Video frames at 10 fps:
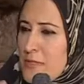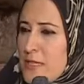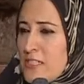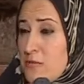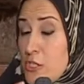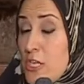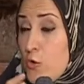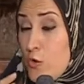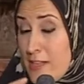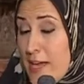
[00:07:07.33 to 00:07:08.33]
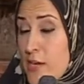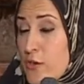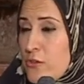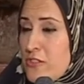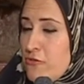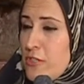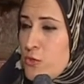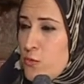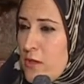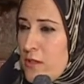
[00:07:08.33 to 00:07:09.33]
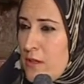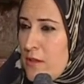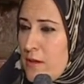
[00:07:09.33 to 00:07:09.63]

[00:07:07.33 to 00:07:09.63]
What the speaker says: and especially old Cairo is rich with